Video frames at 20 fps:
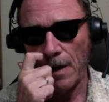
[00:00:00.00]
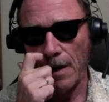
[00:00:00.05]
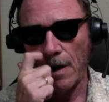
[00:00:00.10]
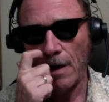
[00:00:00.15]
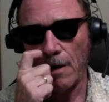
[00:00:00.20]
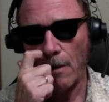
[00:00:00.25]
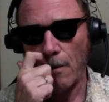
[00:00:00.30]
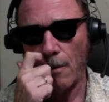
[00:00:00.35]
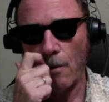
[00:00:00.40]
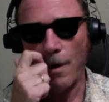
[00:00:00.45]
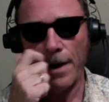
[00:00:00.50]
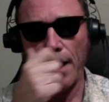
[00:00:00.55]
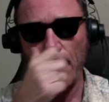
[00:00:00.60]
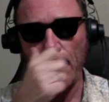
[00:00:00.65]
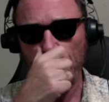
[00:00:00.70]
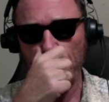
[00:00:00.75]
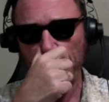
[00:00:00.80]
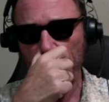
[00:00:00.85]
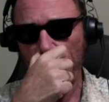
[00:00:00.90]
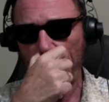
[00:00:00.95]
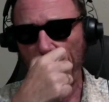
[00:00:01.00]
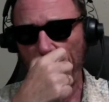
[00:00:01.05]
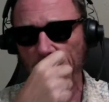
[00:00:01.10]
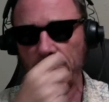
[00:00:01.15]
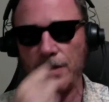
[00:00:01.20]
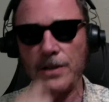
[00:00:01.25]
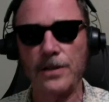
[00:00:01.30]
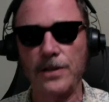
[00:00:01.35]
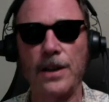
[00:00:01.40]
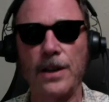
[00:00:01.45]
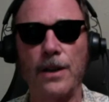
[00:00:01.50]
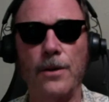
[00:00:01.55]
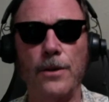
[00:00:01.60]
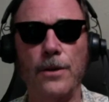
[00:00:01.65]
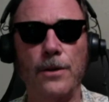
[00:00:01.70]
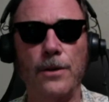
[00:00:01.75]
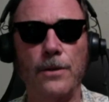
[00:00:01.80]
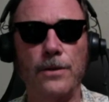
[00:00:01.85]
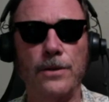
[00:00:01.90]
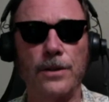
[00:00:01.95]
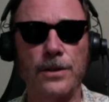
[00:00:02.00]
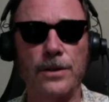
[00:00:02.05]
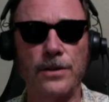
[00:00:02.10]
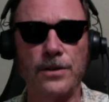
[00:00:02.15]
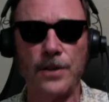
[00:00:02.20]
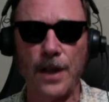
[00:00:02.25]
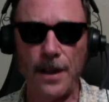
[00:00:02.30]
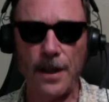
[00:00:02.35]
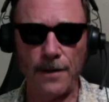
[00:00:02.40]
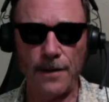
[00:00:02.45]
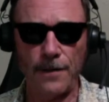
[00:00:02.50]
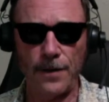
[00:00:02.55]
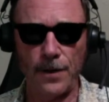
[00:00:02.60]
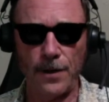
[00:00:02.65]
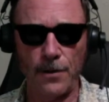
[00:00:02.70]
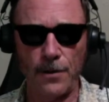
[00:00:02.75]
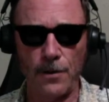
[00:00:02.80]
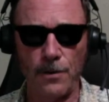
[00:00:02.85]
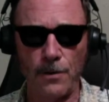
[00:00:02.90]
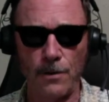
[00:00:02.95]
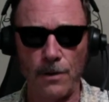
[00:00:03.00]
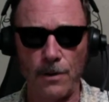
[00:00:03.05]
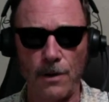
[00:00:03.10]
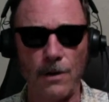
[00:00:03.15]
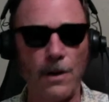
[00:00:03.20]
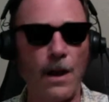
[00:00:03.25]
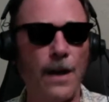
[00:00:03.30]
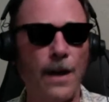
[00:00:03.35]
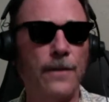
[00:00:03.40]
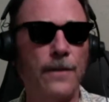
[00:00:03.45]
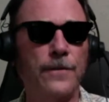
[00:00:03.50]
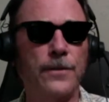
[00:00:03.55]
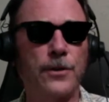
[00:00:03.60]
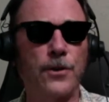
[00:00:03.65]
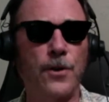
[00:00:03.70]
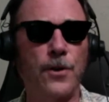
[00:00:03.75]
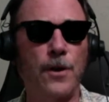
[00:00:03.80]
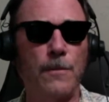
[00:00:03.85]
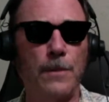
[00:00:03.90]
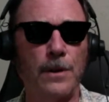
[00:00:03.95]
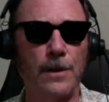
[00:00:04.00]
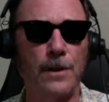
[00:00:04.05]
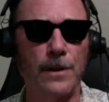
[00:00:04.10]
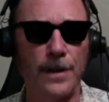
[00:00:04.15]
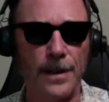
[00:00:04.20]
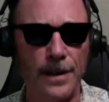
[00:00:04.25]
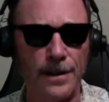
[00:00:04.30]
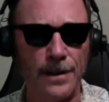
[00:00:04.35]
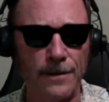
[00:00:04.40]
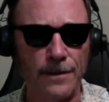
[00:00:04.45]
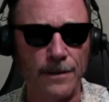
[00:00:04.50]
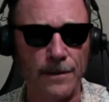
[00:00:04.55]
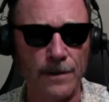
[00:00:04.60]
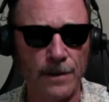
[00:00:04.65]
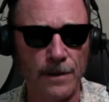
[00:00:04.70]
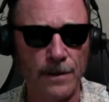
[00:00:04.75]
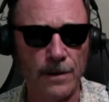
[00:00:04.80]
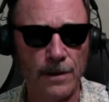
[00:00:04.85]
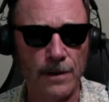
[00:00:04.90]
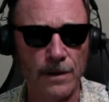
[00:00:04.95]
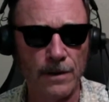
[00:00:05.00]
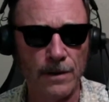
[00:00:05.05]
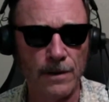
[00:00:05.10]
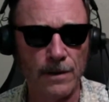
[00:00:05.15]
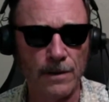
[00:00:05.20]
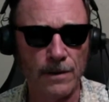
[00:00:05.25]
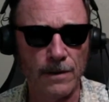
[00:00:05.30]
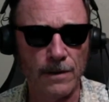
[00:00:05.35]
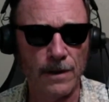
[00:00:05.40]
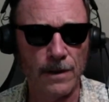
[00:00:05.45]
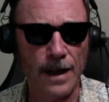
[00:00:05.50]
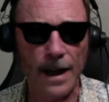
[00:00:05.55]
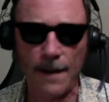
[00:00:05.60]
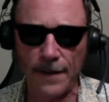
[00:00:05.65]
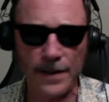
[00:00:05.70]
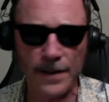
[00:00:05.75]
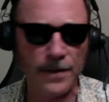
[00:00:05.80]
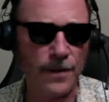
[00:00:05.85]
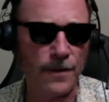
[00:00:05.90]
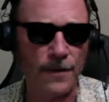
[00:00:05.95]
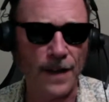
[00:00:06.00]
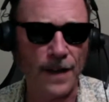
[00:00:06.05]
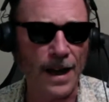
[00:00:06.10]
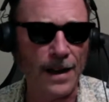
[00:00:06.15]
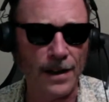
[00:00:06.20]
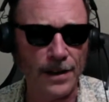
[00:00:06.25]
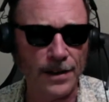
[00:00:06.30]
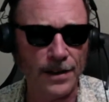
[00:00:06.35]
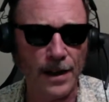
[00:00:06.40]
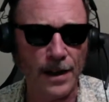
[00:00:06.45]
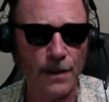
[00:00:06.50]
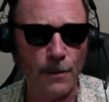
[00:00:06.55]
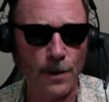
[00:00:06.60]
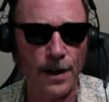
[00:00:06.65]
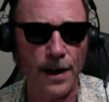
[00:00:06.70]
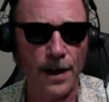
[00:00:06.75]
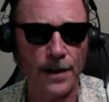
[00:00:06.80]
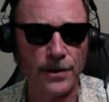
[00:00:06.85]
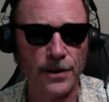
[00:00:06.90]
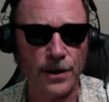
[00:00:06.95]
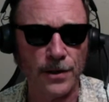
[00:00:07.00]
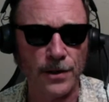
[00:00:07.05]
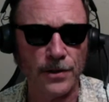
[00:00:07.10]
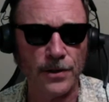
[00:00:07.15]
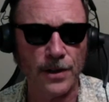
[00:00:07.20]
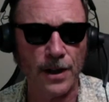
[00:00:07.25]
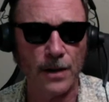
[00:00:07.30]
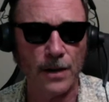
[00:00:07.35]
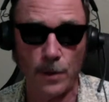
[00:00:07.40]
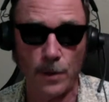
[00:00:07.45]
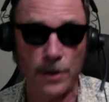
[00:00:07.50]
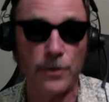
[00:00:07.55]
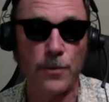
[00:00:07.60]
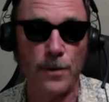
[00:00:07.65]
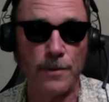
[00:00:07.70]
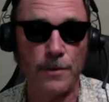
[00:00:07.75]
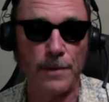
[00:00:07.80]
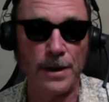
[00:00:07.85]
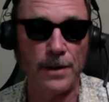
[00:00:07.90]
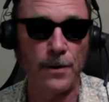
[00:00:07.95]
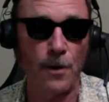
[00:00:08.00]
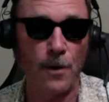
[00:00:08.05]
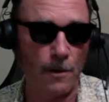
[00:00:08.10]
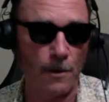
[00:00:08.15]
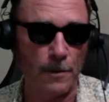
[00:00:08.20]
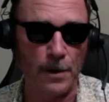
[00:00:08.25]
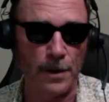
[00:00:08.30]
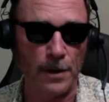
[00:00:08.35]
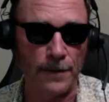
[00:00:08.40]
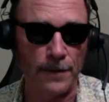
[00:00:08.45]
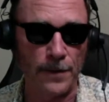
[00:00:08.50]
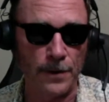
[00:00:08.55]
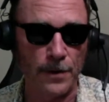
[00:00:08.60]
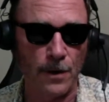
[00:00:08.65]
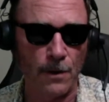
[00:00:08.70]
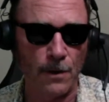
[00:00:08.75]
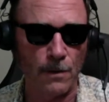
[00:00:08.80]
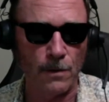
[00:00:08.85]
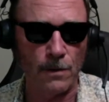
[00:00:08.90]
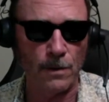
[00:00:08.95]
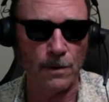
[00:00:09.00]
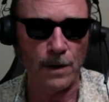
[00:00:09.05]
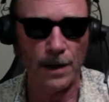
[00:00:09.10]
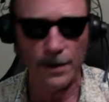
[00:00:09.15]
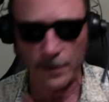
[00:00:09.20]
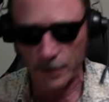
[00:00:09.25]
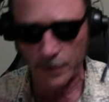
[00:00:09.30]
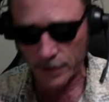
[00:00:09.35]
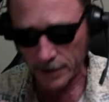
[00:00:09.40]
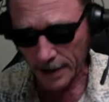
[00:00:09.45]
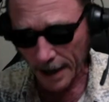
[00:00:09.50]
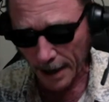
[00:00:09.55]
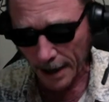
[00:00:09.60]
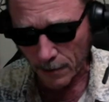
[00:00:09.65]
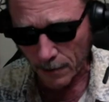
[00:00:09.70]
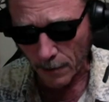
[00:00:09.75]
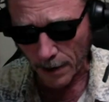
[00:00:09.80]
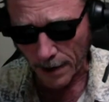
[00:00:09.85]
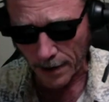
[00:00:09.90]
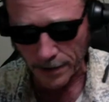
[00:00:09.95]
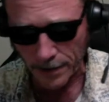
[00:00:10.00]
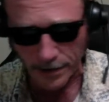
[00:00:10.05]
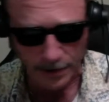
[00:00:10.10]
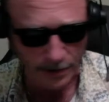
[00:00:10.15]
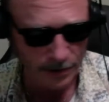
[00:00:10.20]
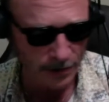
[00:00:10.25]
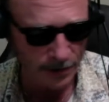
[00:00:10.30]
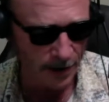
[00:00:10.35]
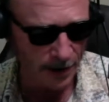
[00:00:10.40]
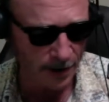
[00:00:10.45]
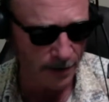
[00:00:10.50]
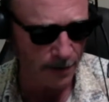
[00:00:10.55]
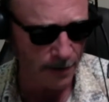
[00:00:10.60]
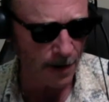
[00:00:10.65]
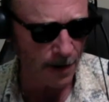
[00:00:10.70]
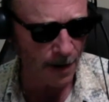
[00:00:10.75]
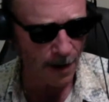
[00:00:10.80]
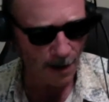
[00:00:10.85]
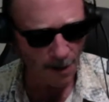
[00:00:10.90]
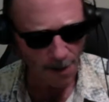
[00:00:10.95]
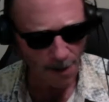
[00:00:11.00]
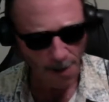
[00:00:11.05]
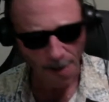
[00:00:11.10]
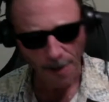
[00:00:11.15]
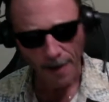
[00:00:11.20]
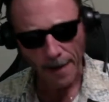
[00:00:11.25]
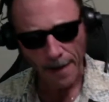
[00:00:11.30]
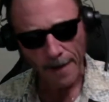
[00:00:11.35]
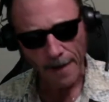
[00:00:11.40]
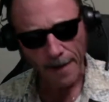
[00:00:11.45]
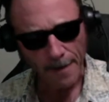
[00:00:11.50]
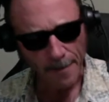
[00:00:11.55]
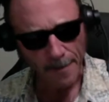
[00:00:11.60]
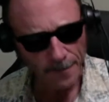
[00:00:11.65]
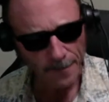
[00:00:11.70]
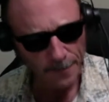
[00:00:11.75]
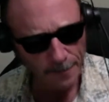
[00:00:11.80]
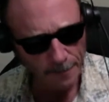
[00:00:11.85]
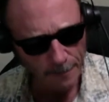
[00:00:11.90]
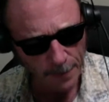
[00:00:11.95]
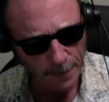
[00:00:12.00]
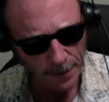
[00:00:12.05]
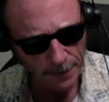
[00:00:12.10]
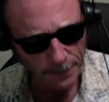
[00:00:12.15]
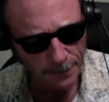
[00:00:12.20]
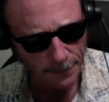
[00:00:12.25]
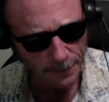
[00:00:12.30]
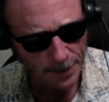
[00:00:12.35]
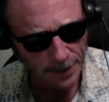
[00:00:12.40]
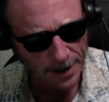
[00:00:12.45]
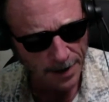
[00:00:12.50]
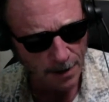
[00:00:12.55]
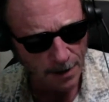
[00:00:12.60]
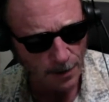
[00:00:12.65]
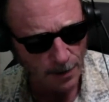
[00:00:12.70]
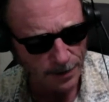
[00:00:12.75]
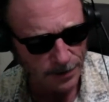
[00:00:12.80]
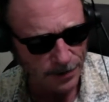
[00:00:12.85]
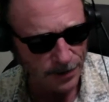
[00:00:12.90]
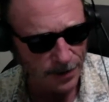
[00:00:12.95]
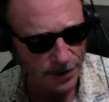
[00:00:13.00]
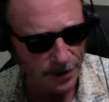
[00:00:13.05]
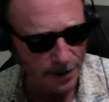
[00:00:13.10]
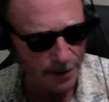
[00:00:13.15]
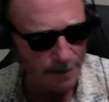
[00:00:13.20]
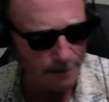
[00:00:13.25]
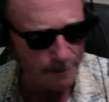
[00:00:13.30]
What I would like to tell you, to save you a lot of trouble in having to validate what I just said, which would be normal if you don't understand what I just said, but frequency